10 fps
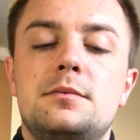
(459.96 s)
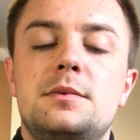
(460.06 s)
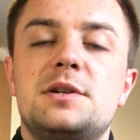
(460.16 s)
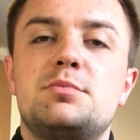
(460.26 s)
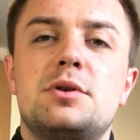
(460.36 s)

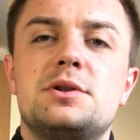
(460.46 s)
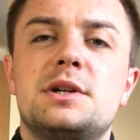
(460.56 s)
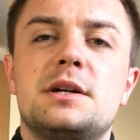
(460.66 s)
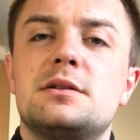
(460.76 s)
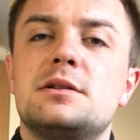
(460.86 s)
This
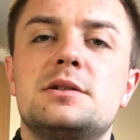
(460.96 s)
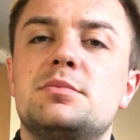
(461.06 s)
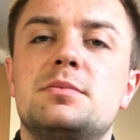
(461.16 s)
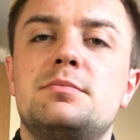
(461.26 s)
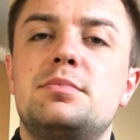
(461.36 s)
project has
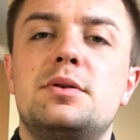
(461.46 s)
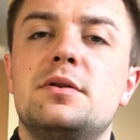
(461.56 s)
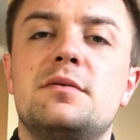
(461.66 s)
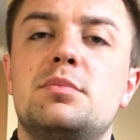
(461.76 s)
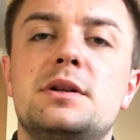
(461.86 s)

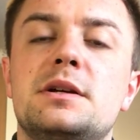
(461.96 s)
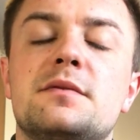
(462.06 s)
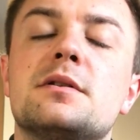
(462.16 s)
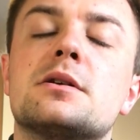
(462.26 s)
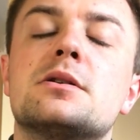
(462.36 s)
proved brilliant
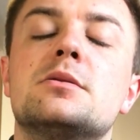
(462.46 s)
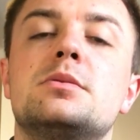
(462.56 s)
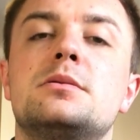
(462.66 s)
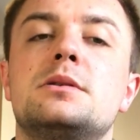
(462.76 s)
for the club,